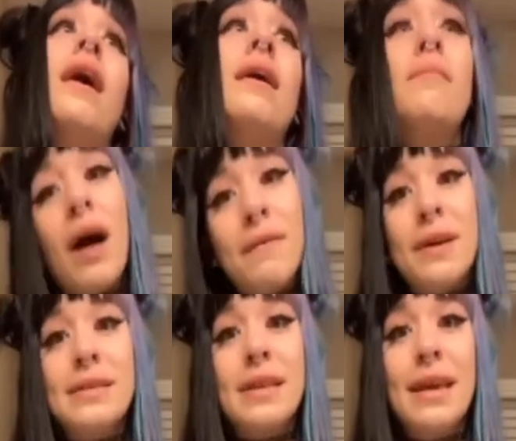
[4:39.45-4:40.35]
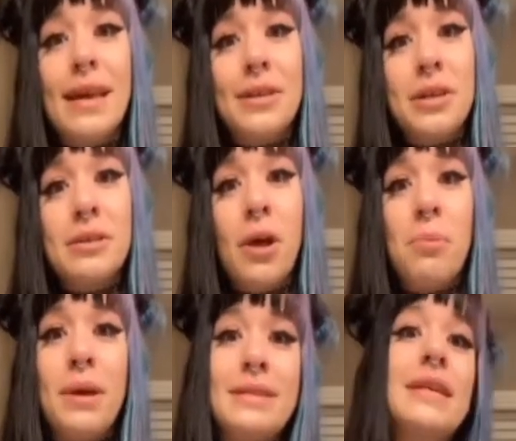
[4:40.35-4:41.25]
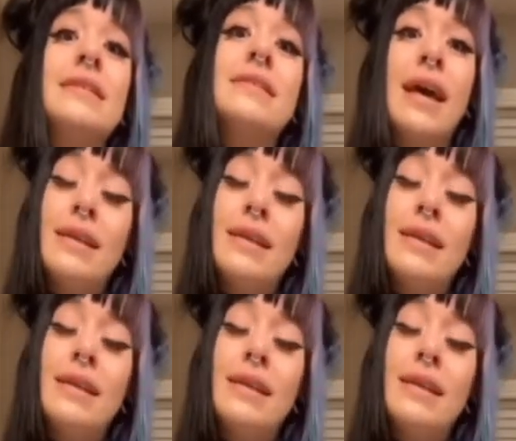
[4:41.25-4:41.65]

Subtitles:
Obviously it's just all business,